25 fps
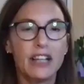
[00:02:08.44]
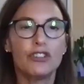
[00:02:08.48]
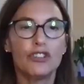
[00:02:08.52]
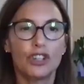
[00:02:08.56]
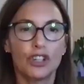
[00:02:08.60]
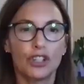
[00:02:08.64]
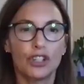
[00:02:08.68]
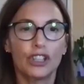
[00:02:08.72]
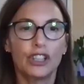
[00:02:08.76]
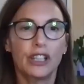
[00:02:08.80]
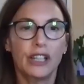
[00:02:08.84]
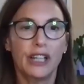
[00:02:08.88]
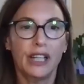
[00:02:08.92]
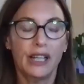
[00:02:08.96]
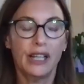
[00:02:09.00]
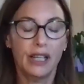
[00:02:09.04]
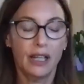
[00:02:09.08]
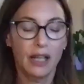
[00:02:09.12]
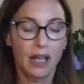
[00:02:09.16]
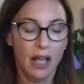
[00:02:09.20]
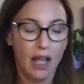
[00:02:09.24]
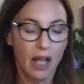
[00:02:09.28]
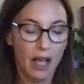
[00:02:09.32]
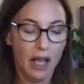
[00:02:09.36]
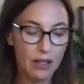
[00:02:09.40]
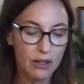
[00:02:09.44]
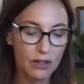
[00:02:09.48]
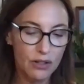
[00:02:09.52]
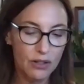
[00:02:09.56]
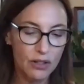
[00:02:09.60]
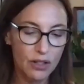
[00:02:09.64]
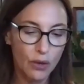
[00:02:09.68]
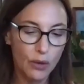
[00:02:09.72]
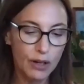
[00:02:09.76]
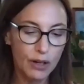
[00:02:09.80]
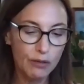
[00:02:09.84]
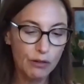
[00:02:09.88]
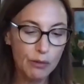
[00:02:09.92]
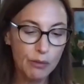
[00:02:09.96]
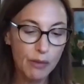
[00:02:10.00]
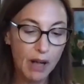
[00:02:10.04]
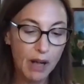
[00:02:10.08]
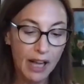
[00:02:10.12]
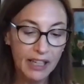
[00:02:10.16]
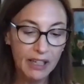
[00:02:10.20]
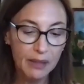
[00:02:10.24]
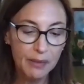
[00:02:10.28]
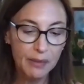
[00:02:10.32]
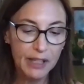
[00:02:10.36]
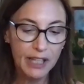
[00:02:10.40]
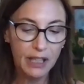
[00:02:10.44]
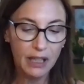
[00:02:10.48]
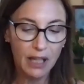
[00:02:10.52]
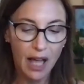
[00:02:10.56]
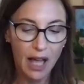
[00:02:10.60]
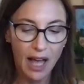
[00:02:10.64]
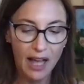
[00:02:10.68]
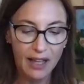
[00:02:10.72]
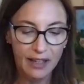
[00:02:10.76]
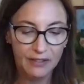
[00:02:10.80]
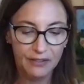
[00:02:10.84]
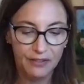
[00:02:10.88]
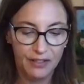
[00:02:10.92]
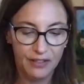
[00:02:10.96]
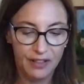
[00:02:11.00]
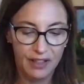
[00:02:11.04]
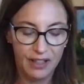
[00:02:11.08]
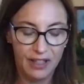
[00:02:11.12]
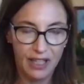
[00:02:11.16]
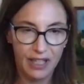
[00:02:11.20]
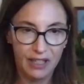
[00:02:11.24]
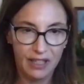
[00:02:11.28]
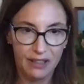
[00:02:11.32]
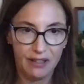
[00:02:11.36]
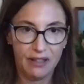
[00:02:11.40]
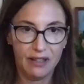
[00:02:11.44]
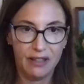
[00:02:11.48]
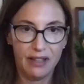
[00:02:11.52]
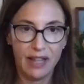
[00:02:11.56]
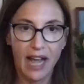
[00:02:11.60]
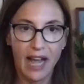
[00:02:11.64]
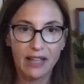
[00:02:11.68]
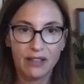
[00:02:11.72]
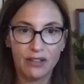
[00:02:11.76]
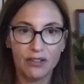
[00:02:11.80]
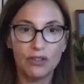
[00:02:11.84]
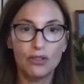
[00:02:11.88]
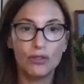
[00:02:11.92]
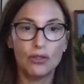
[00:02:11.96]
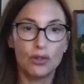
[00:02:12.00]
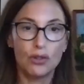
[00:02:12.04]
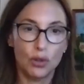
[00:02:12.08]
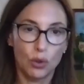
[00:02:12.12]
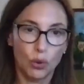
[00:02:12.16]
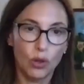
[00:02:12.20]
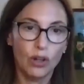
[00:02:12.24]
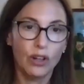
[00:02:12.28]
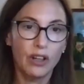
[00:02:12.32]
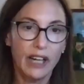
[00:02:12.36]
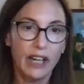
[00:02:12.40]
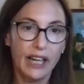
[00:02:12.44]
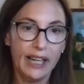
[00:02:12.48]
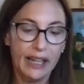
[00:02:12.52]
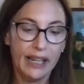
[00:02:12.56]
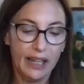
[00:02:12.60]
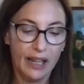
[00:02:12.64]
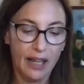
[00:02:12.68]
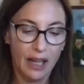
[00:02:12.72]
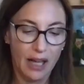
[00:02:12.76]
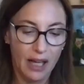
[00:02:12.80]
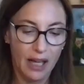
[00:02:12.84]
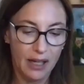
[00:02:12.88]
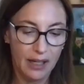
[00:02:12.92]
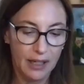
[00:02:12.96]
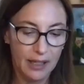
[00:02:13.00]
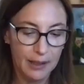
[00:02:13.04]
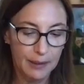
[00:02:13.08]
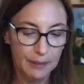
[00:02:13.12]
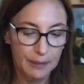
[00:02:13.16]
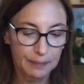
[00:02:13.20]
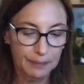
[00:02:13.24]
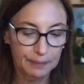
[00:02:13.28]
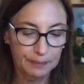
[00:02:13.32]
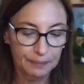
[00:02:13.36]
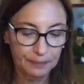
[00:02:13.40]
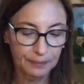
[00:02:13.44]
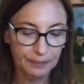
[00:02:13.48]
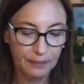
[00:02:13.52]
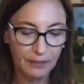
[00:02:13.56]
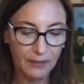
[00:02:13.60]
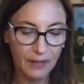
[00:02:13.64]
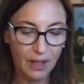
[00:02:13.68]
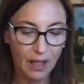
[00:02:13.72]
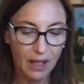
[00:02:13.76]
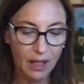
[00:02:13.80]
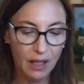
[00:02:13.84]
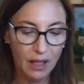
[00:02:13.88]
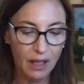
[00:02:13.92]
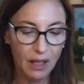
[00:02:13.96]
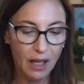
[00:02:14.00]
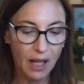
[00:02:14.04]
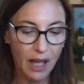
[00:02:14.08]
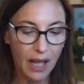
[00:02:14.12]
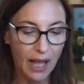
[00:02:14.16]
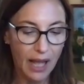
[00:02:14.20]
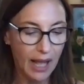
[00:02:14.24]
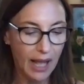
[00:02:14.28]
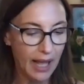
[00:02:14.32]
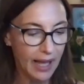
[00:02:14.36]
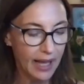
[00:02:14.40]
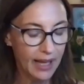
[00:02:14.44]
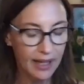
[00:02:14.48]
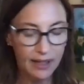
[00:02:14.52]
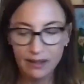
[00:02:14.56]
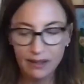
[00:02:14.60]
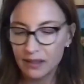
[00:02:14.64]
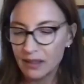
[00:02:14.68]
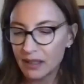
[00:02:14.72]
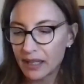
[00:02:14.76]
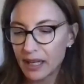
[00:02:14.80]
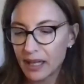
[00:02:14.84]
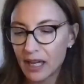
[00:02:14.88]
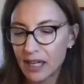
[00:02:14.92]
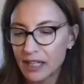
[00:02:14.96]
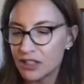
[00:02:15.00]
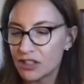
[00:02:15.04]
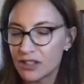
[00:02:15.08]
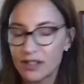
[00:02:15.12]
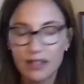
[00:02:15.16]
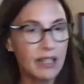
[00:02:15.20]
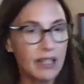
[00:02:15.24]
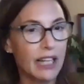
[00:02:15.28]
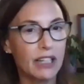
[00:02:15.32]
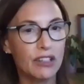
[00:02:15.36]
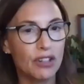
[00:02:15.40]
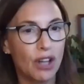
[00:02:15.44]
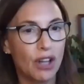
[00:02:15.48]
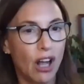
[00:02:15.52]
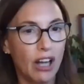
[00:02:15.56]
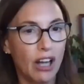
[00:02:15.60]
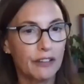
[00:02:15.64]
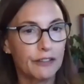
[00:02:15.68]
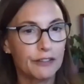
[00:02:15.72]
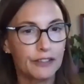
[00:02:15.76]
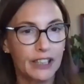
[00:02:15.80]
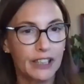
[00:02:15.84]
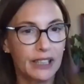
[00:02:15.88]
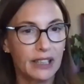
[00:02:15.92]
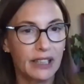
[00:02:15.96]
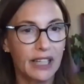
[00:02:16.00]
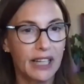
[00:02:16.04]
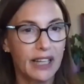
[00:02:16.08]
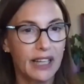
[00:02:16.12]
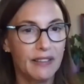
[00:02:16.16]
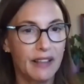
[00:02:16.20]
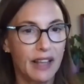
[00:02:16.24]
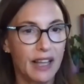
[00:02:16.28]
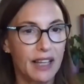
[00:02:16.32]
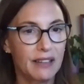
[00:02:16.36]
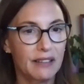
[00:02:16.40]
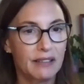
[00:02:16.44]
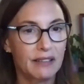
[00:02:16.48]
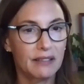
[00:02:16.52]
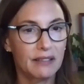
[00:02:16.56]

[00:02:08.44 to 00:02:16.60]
journey. So it reminded me a lot of that story. And can I just like talk freely and then?